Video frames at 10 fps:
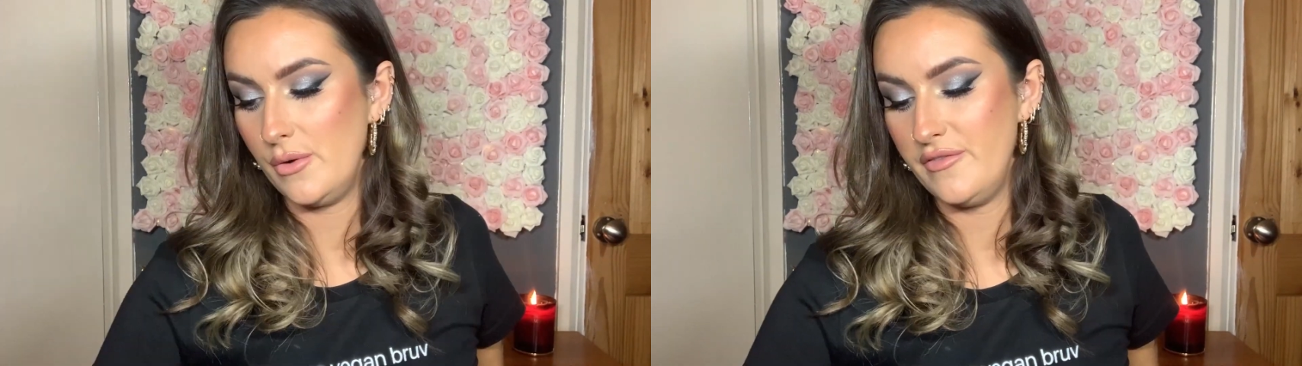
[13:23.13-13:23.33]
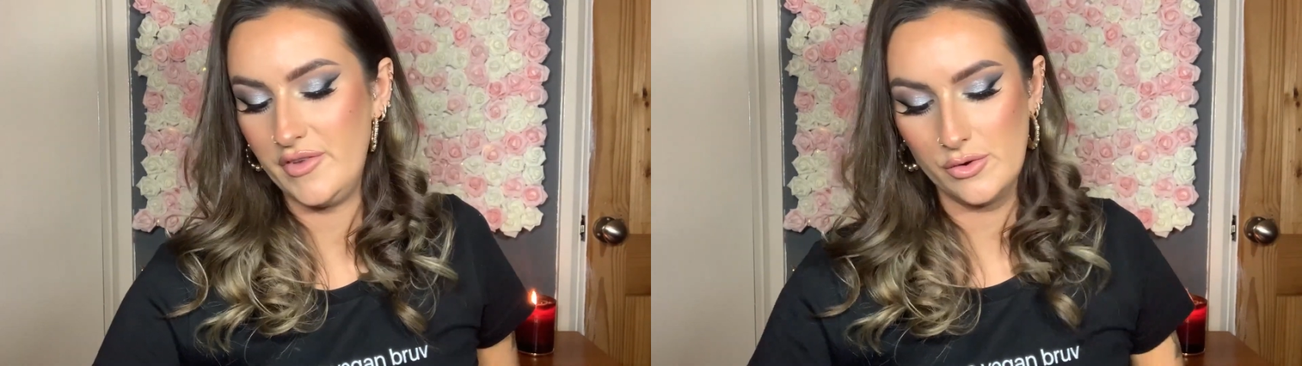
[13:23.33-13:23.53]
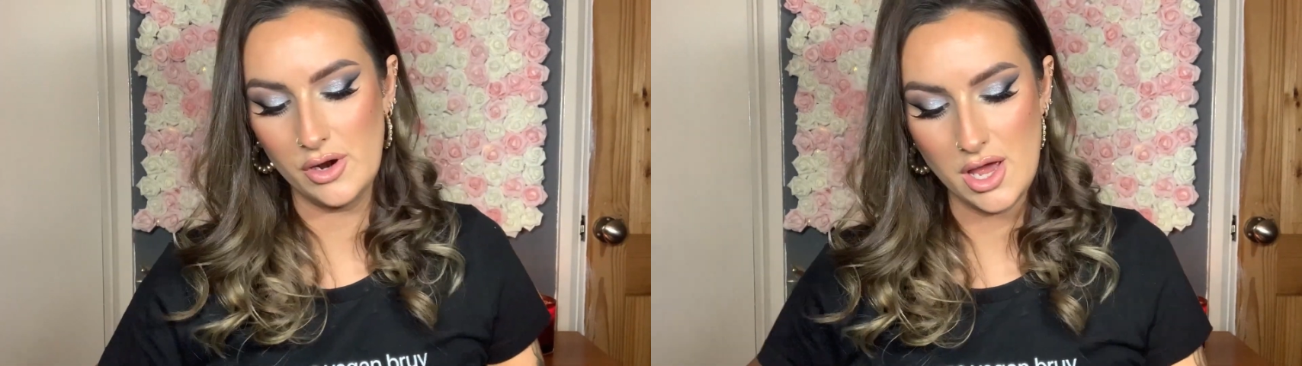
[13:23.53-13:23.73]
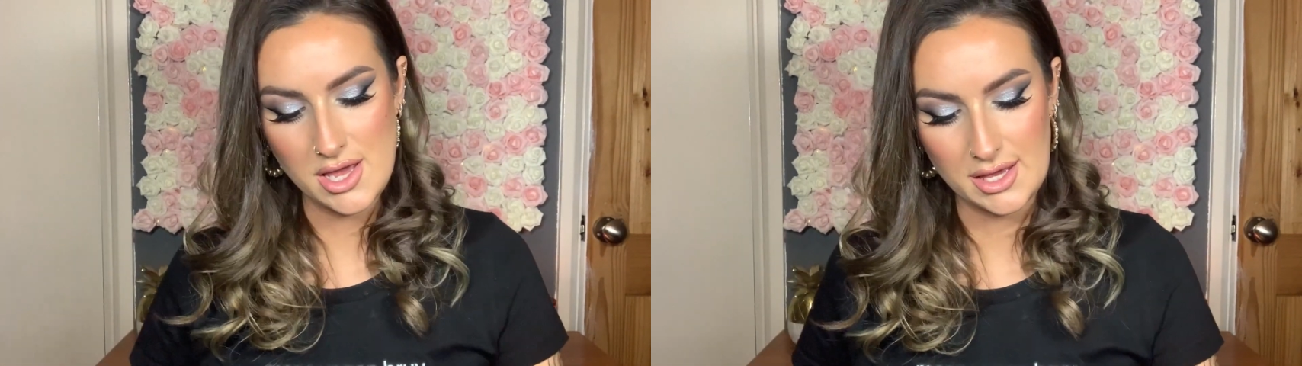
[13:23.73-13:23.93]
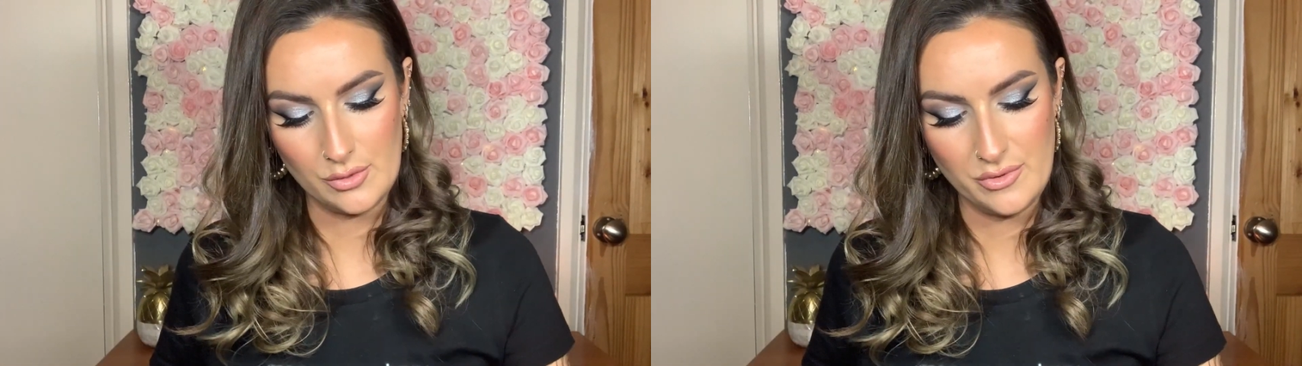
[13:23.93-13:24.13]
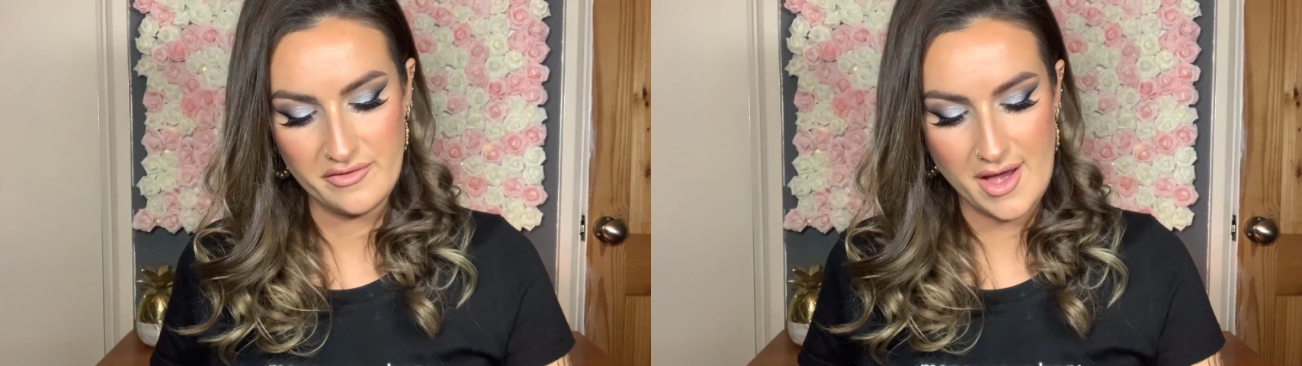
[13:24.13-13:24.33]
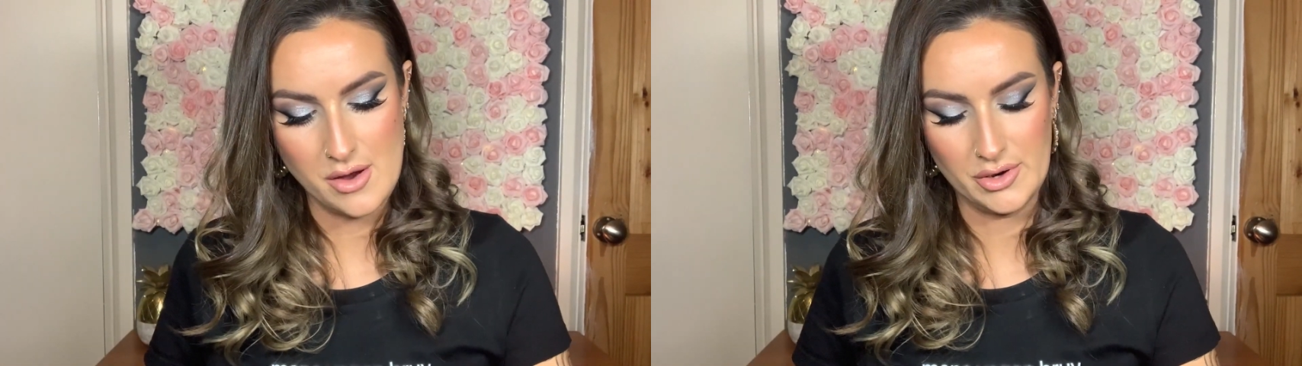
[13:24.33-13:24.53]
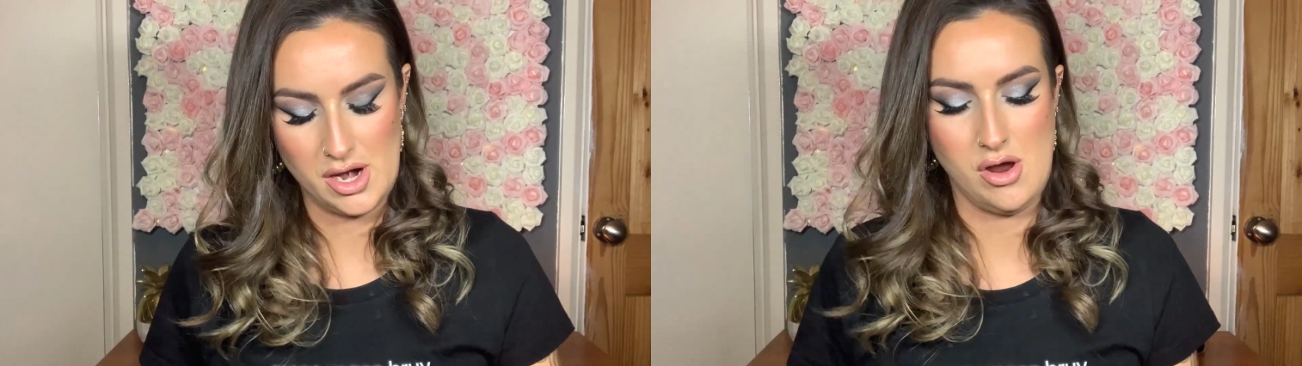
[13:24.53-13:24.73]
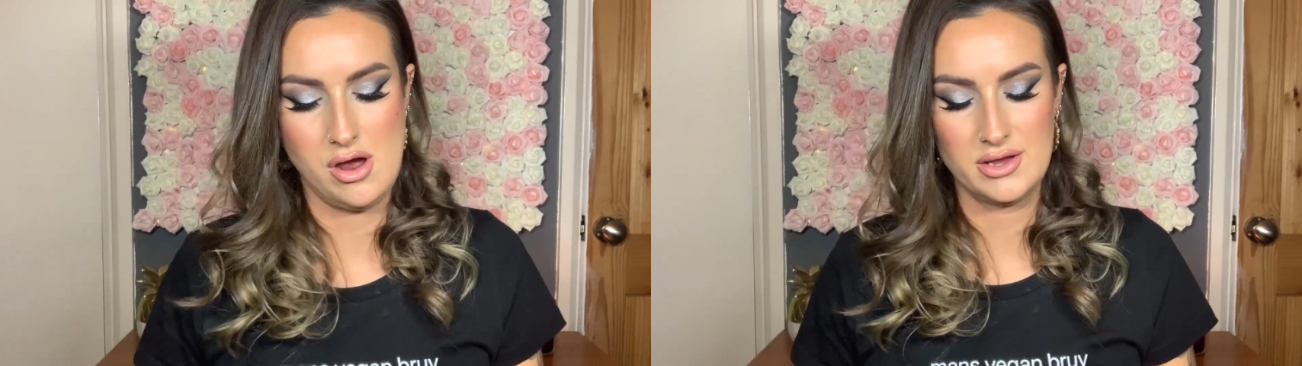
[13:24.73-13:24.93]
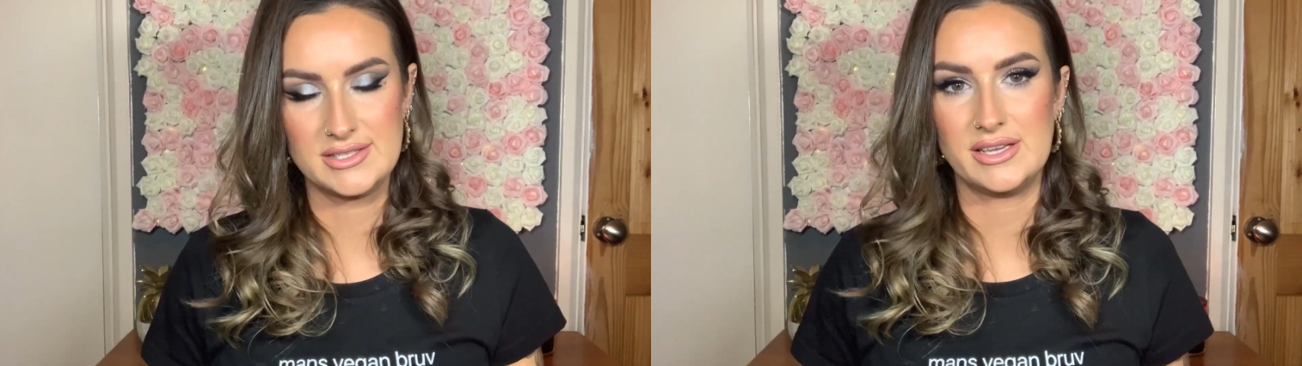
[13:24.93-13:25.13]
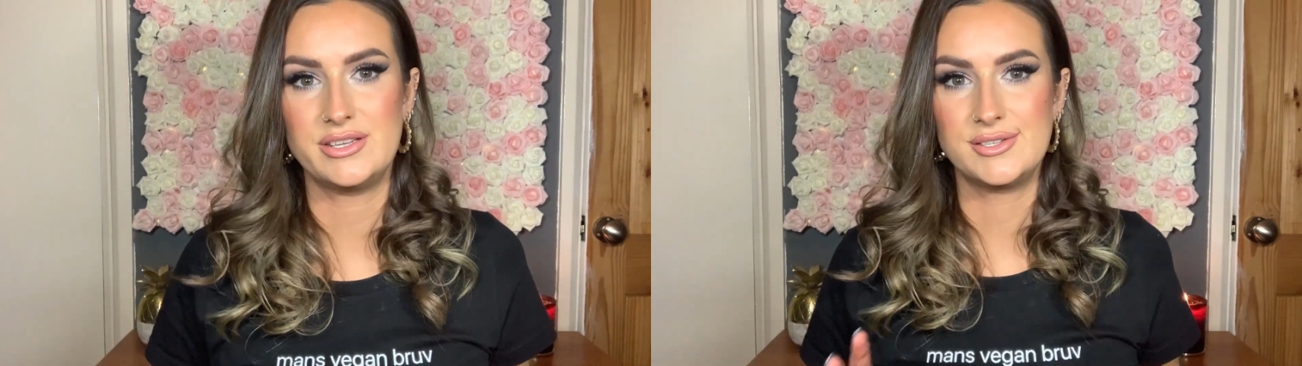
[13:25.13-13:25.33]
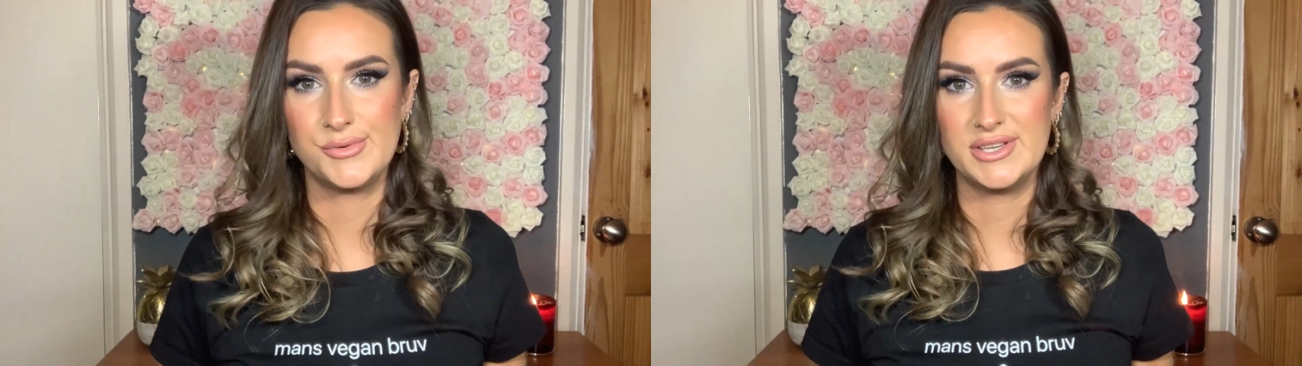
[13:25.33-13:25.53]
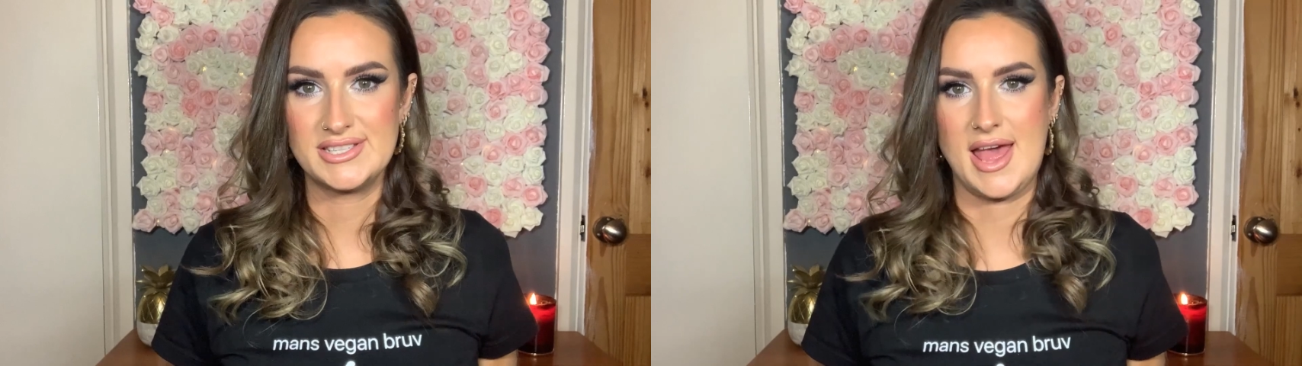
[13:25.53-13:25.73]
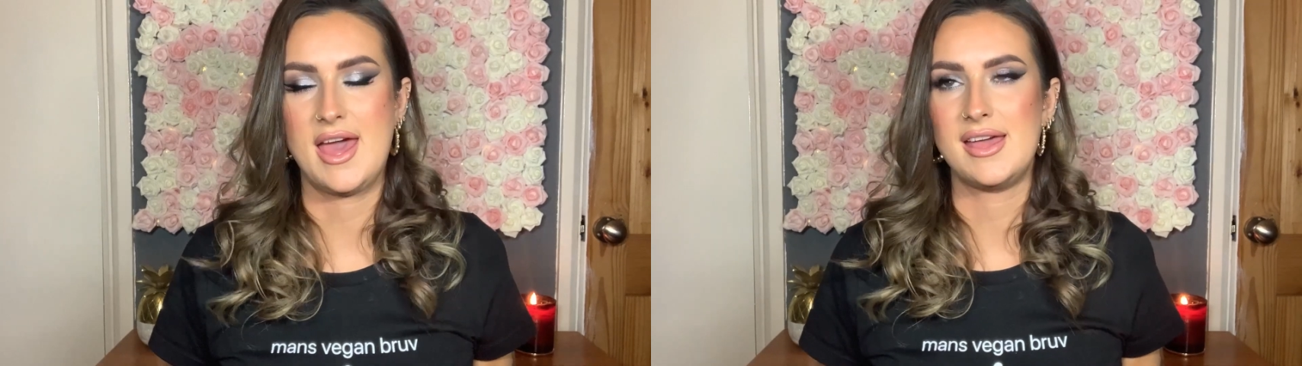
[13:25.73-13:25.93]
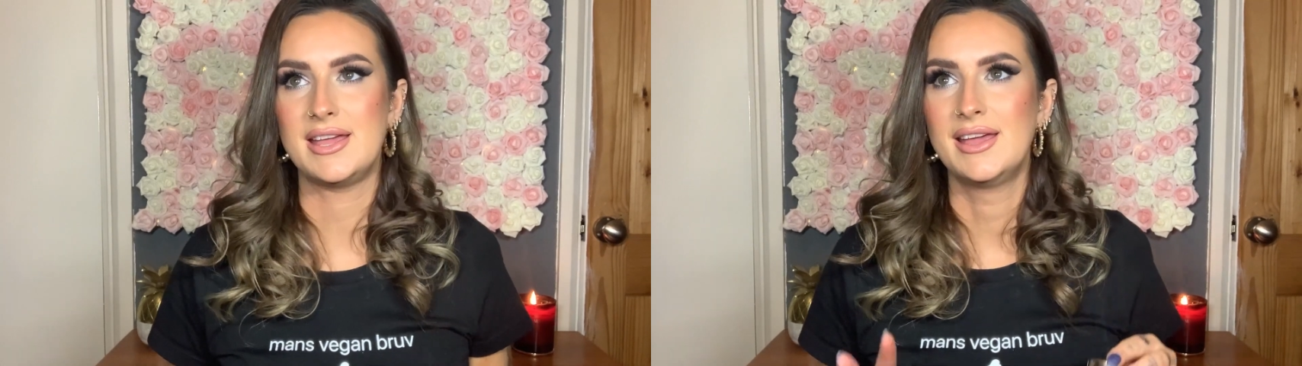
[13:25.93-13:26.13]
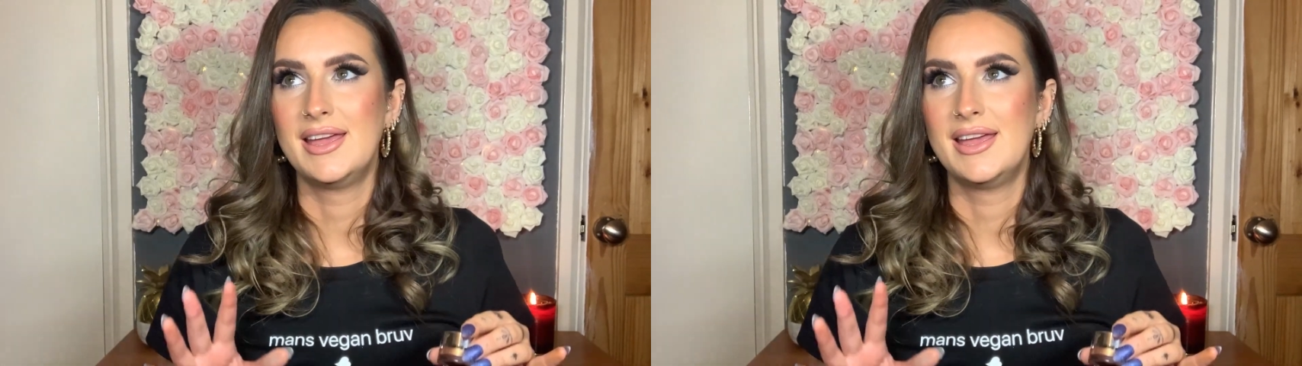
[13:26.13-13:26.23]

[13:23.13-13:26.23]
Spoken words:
I feel like with Hourglass, I just want to say,